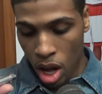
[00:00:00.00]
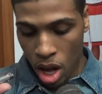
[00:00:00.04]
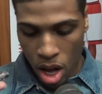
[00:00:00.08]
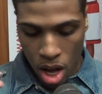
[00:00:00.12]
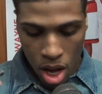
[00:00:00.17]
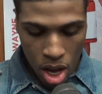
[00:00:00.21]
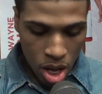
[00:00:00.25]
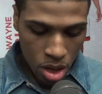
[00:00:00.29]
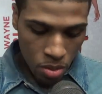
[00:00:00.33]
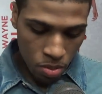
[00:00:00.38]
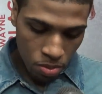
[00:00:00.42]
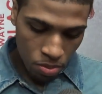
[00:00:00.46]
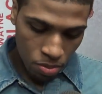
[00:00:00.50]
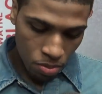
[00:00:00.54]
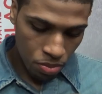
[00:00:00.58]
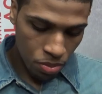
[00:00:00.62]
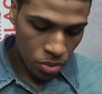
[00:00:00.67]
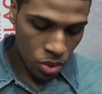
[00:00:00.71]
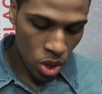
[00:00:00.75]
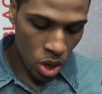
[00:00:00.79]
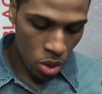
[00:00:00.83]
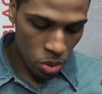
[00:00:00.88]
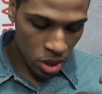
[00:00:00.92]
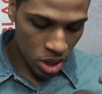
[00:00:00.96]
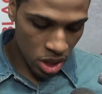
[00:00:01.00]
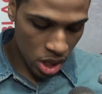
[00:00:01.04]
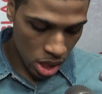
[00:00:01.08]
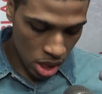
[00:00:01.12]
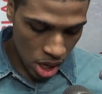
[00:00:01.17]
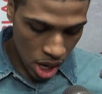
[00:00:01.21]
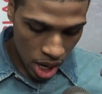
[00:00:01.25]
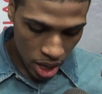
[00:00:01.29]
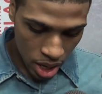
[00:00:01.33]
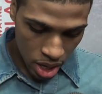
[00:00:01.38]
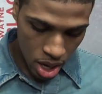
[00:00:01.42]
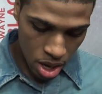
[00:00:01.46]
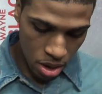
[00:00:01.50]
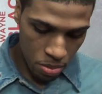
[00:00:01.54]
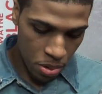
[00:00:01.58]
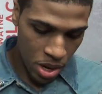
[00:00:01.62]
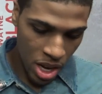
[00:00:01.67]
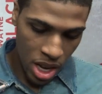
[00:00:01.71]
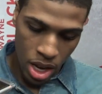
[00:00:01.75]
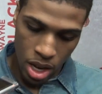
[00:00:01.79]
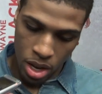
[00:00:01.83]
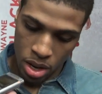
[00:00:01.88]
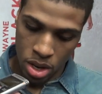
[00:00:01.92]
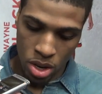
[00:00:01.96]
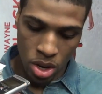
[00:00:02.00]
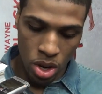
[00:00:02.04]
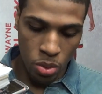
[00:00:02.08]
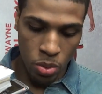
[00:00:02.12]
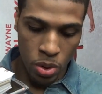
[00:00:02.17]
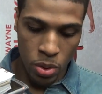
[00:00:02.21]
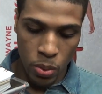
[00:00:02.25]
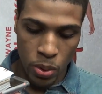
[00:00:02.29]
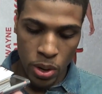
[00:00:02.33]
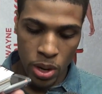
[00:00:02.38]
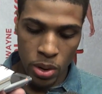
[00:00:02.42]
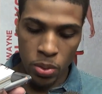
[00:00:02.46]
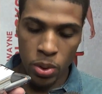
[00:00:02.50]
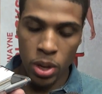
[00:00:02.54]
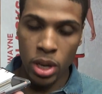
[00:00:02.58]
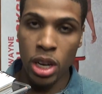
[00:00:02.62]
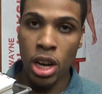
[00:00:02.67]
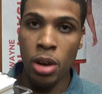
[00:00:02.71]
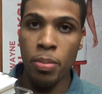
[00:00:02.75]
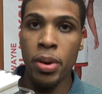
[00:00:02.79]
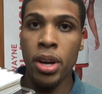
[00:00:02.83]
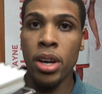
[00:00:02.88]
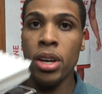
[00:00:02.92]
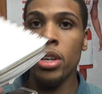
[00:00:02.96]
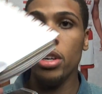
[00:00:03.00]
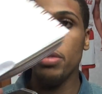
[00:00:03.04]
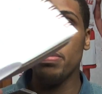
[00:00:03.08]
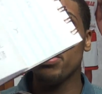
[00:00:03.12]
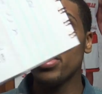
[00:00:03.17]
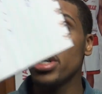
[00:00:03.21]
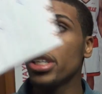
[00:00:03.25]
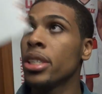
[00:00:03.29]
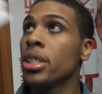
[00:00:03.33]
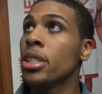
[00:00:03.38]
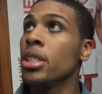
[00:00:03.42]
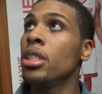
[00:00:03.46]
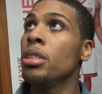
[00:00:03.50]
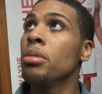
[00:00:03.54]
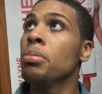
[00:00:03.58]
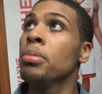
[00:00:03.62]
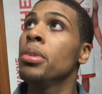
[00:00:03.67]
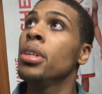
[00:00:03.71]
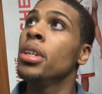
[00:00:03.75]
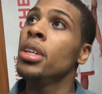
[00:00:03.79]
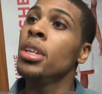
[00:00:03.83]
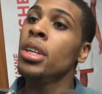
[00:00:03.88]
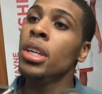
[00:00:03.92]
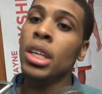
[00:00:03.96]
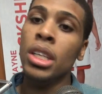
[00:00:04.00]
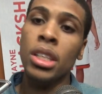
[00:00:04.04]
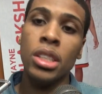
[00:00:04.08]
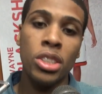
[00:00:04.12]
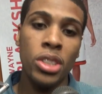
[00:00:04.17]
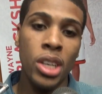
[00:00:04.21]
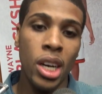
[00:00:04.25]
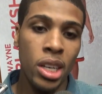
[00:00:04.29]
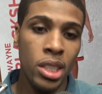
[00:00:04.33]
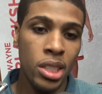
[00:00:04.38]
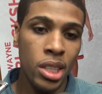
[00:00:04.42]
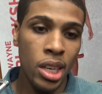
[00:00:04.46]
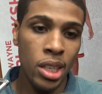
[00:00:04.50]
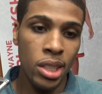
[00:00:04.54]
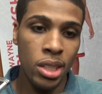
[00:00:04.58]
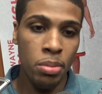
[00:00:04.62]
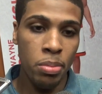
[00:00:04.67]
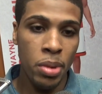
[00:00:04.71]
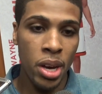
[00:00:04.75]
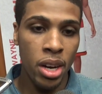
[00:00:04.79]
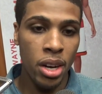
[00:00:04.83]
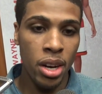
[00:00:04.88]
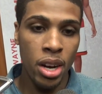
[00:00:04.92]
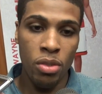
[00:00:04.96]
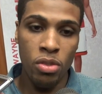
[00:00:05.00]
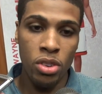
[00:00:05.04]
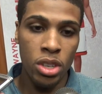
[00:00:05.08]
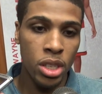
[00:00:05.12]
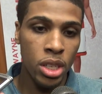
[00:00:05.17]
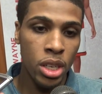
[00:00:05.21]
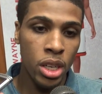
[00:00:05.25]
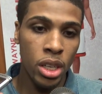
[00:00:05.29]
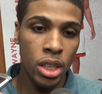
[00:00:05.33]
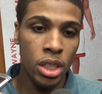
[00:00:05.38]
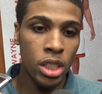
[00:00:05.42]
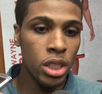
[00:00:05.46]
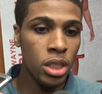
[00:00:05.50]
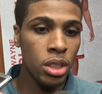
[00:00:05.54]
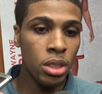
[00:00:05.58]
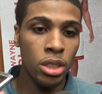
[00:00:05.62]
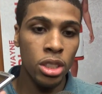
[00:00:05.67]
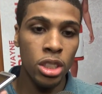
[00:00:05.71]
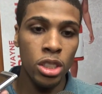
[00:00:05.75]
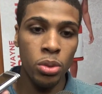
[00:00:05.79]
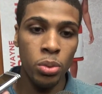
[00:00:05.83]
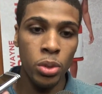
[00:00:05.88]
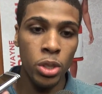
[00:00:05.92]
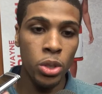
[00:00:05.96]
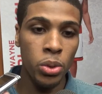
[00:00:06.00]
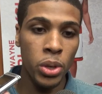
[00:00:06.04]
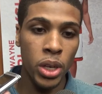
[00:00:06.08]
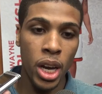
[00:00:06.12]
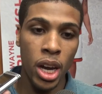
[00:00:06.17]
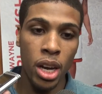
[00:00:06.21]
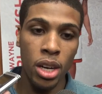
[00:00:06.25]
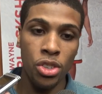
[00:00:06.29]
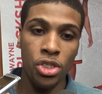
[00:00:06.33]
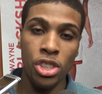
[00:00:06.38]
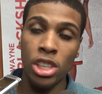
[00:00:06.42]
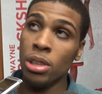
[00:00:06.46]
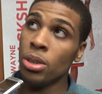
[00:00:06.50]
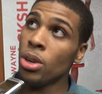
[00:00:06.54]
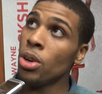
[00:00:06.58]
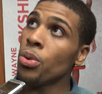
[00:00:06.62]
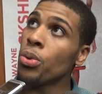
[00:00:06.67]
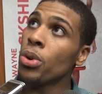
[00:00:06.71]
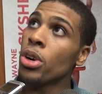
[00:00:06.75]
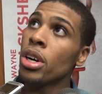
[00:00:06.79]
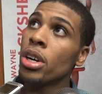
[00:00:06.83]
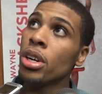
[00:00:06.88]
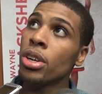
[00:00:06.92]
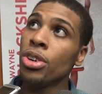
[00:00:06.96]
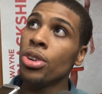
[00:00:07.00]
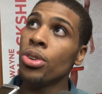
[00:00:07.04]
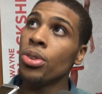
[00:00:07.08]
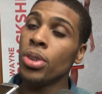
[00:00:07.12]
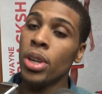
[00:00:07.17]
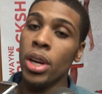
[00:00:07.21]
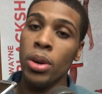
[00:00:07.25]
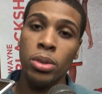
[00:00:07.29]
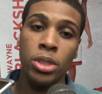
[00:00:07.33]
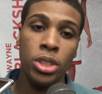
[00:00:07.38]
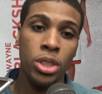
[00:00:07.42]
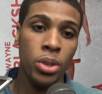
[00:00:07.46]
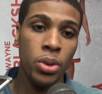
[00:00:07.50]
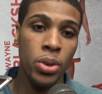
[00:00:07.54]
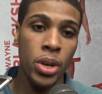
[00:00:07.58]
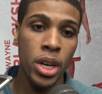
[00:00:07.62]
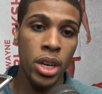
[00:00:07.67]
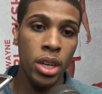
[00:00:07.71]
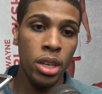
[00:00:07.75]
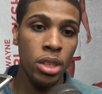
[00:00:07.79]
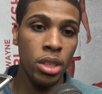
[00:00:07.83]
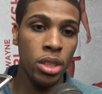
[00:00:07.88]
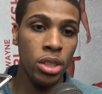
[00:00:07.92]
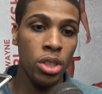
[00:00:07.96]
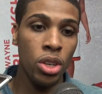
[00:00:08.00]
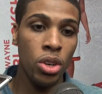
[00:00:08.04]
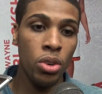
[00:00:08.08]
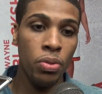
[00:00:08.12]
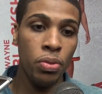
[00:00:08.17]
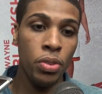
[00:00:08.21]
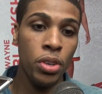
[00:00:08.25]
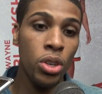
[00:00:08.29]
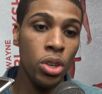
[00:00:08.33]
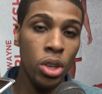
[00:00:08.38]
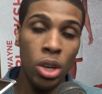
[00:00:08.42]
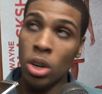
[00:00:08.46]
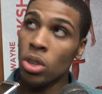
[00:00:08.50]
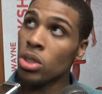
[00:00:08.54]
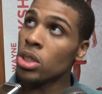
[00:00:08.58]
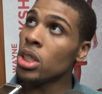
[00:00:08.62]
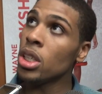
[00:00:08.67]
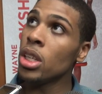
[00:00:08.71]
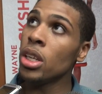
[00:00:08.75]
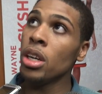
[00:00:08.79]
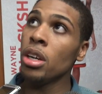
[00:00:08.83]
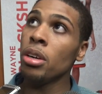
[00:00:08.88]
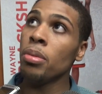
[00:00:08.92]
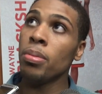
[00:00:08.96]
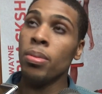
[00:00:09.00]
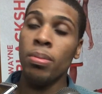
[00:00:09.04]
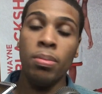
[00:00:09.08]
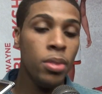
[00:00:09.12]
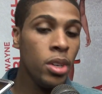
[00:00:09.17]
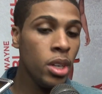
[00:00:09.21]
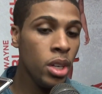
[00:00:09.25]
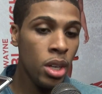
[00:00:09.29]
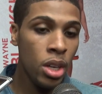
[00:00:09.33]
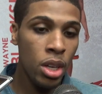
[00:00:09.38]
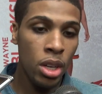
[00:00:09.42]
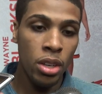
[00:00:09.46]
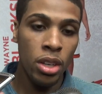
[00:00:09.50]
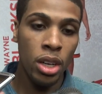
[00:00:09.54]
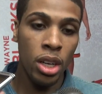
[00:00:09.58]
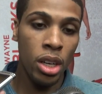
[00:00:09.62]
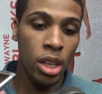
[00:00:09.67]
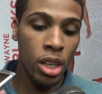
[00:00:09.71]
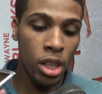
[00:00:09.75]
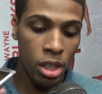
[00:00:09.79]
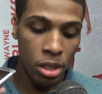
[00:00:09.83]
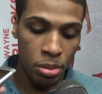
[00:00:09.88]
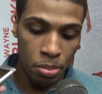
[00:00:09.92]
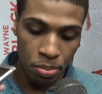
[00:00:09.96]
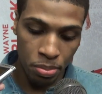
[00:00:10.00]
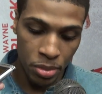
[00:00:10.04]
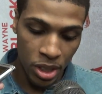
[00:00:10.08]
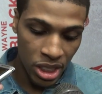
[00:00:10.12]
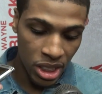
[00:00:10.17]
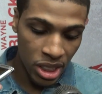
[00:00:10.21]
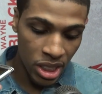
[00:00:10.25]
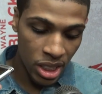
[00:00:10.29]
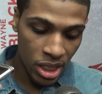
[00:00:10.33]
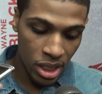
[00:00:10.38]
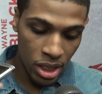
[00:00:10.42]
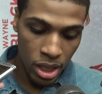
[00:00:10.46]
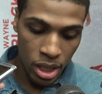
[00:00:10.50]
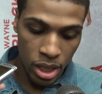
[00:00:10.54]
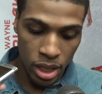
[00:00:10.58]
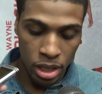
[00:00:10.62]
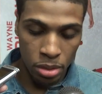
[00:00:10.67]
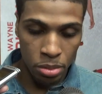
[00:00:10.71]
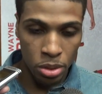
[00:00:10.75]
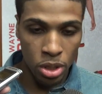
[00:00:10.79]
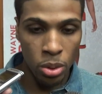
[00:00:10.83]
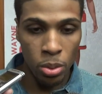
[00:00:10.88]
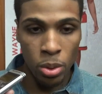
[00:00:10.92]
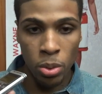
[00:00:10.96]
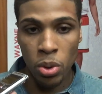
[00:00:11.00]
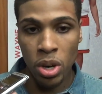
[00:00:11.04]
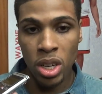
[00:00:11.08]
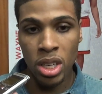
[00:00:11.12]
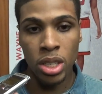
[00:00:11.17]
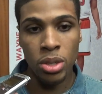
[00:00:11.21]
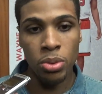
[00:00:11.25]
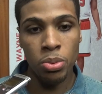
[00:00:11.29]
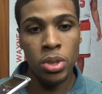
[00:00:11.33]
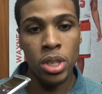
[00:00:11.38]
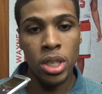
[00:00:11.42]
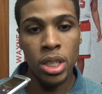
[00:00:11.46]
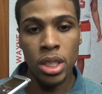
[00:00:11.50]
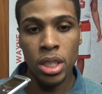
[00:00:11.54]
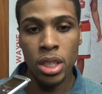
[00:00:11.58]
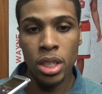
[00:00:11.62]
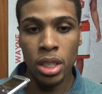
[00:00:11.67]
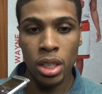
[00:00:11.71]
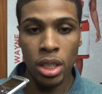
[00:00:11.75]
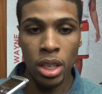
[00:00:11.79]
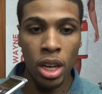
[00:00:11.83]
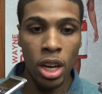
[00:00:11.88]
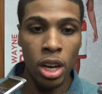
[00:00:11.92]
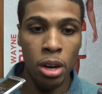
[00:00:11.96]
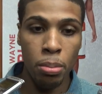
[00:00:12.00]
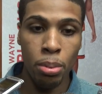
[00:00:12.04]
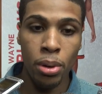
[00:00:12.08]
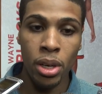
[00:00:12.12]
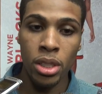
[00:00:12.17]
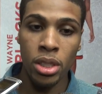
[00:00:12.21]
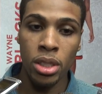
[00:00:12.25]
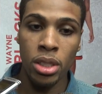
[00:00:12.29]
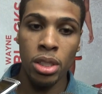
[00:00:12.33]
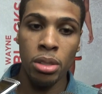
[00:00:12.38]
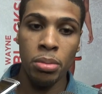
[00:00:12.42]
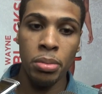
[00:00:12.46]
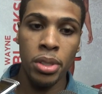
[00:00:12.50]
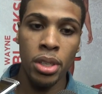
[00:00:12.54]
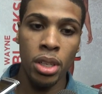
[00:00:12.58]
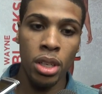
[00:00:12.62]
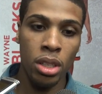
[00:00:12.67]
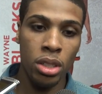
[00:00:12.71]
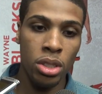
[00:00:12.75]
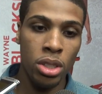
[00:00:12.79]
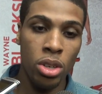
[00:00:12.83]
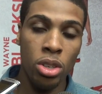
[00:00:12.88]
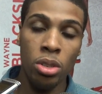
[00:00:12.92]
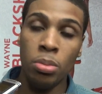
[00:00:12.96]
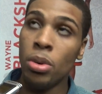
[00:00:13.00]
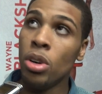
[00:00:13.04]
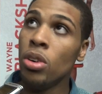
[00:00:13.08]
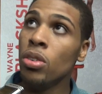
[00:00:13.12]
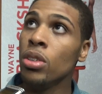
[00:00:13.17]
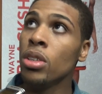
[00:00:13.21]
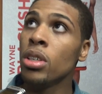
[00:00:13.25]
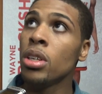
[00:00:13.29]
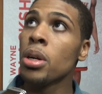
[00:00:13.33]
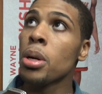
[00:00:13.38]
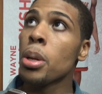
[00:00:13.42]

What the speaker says: You know, we stuck to our game plan. You know, we really want to come out and pressure them to try to take them out of everything because we know what kind of team they were. They was a great, you know, field goal team, assist team. So we wanted to really pressure them and turn them over.